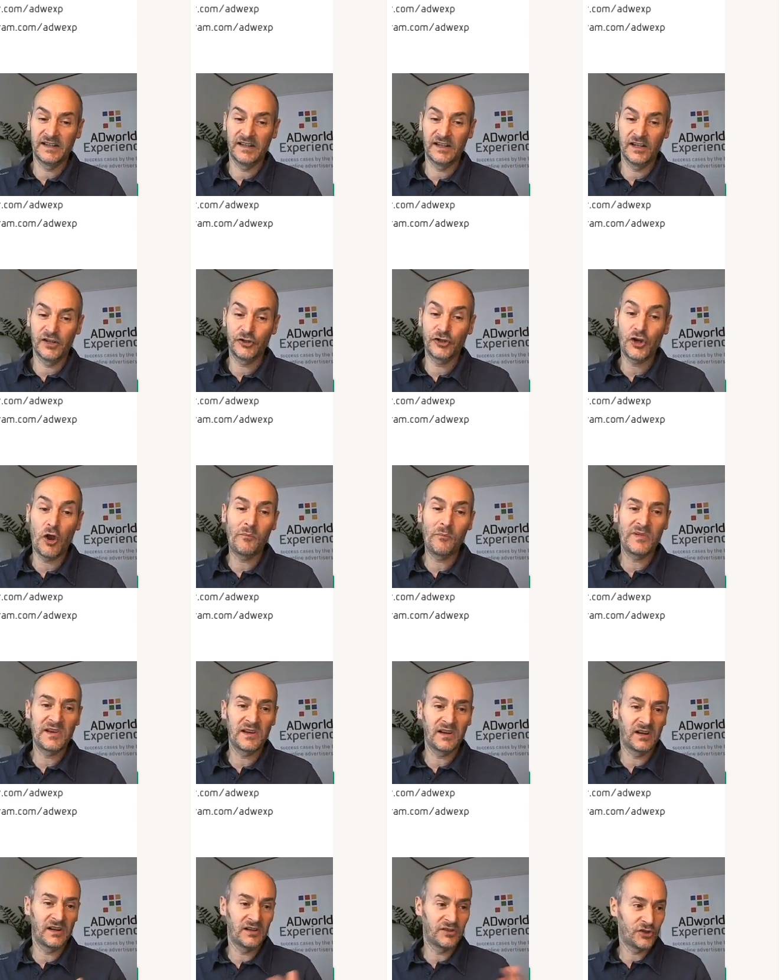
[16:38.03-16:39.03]

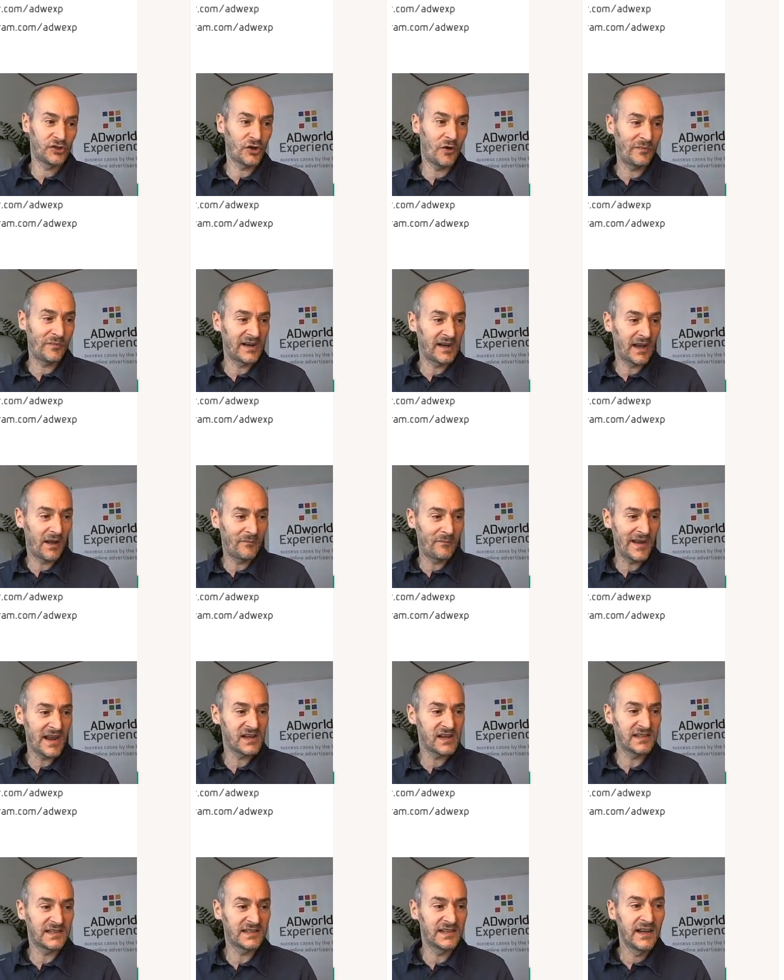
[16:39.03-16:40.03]
shopping
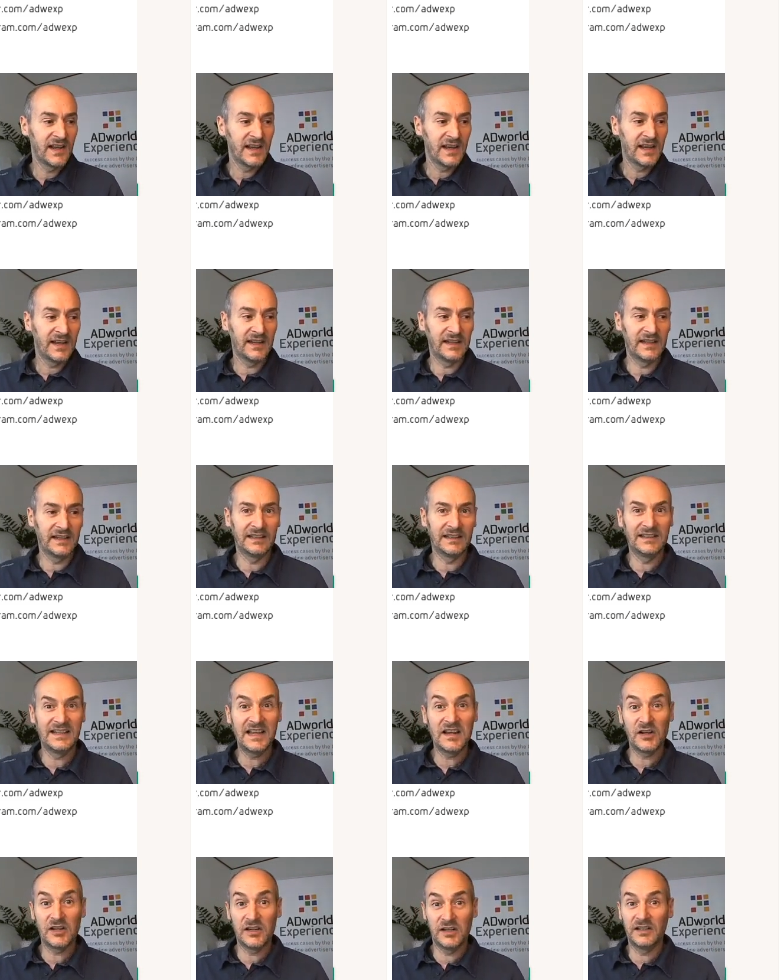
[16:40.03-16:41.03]
campaigns,
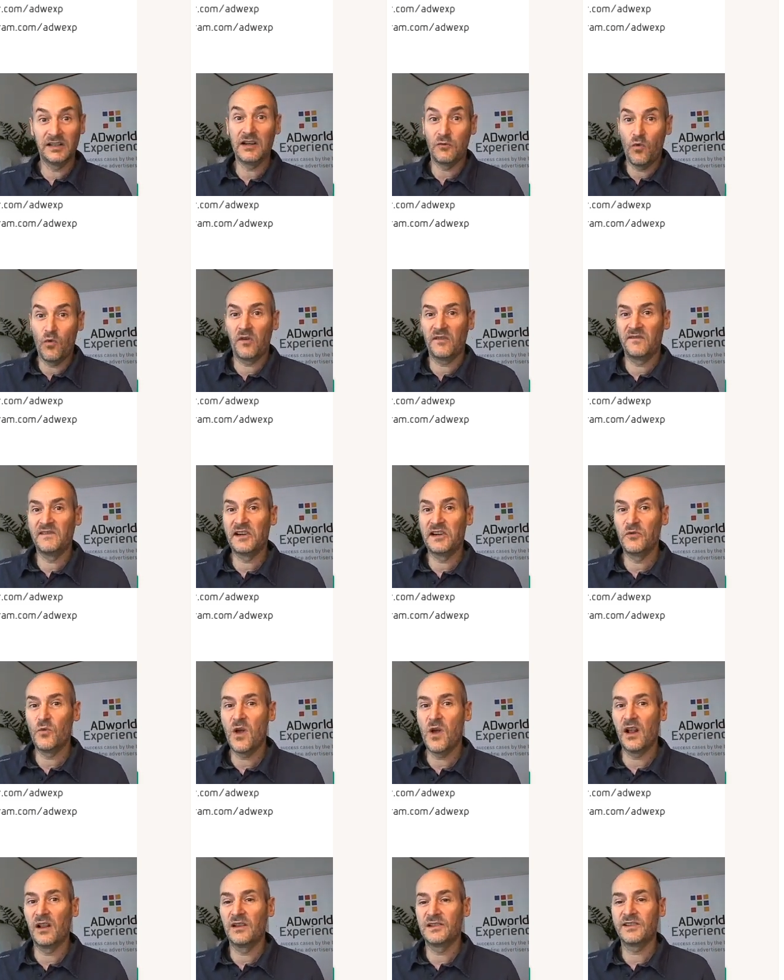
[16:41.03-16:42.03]
they work very
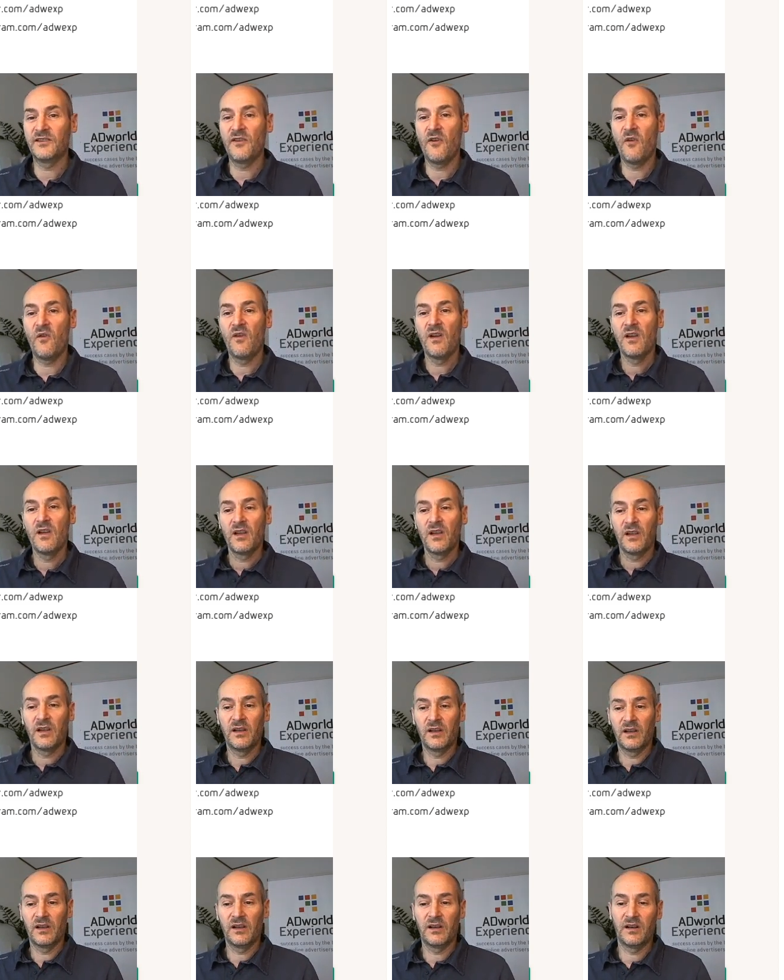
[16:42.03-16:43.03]
well. So
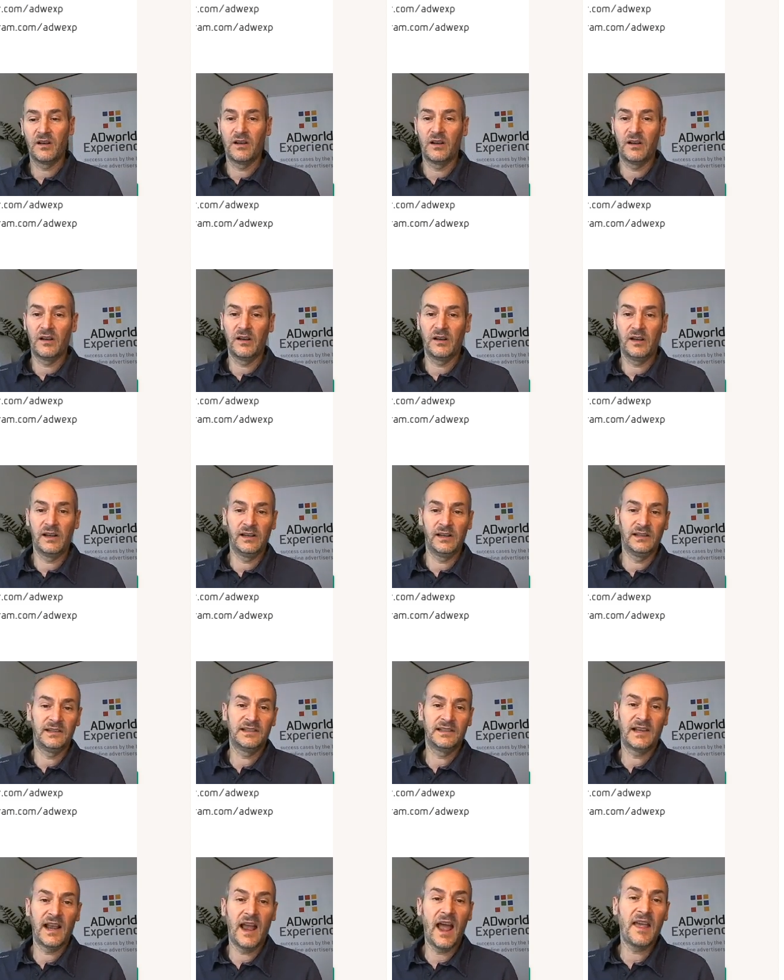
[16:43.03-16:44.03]

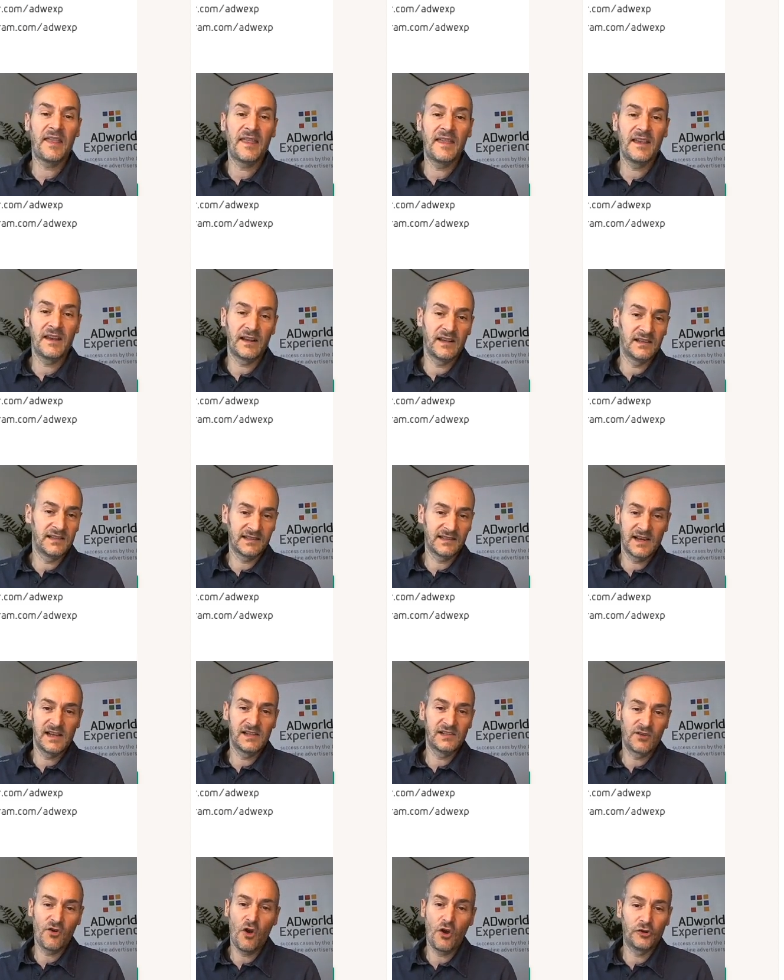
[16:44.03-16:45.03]
I think
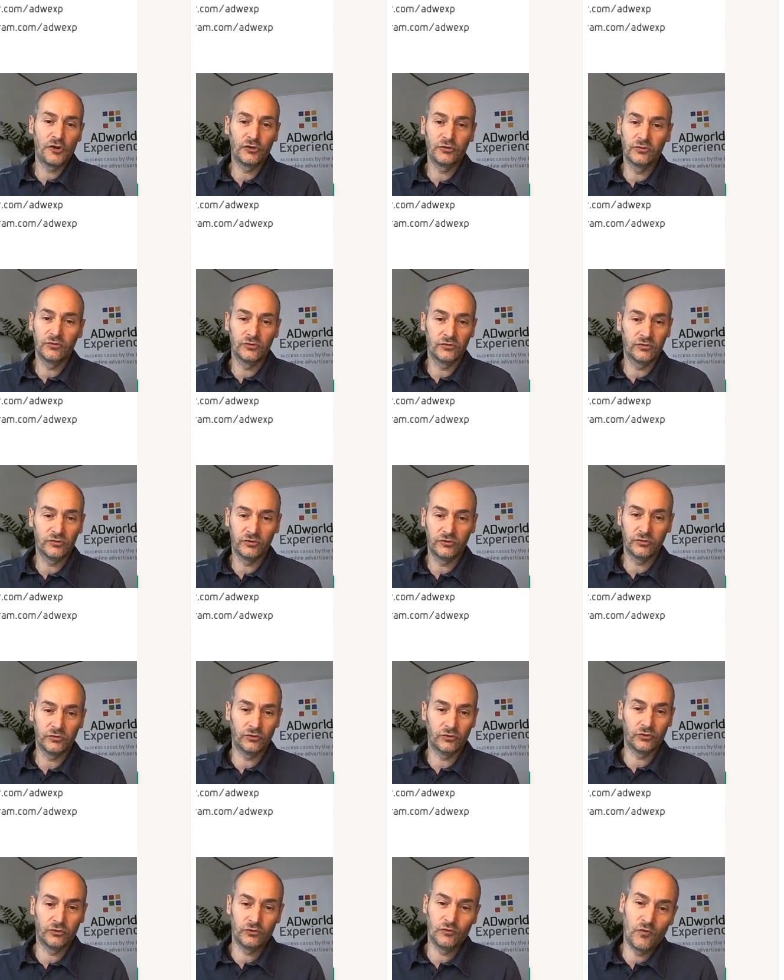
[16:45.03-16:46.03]
it's going to
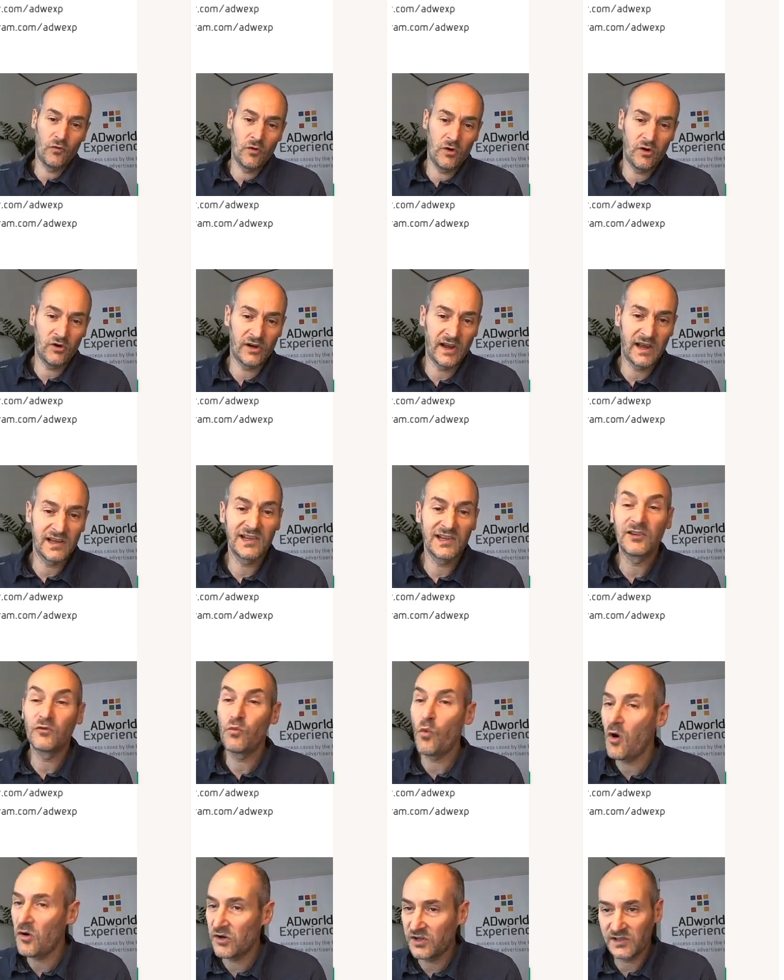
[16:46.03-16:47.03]
work as it
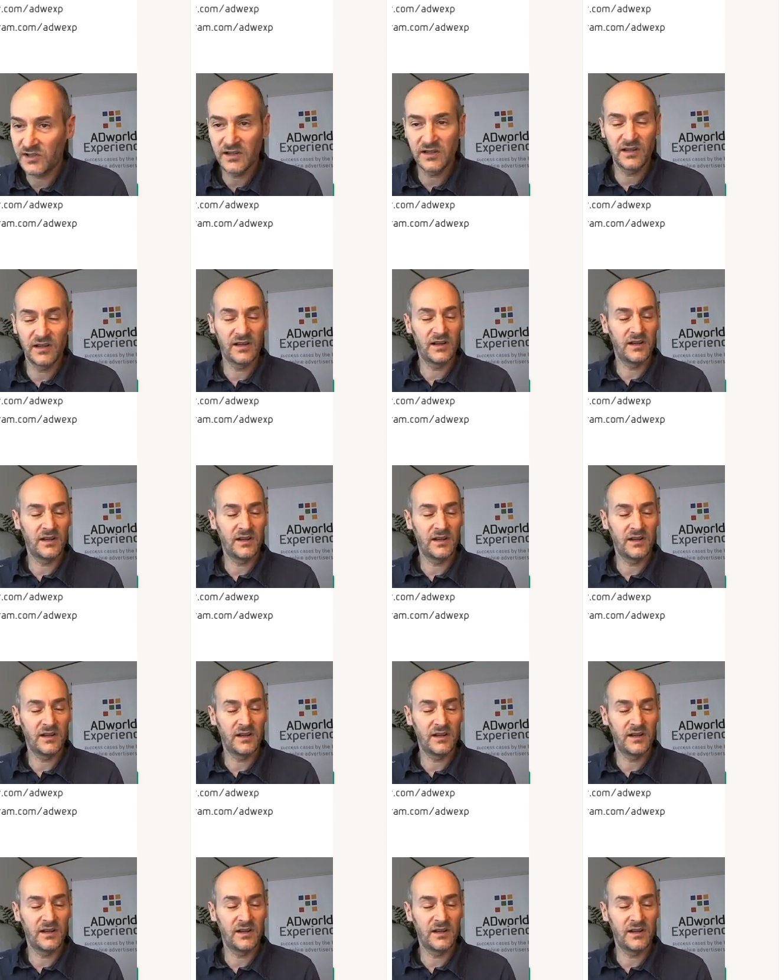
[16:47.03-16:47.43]
works in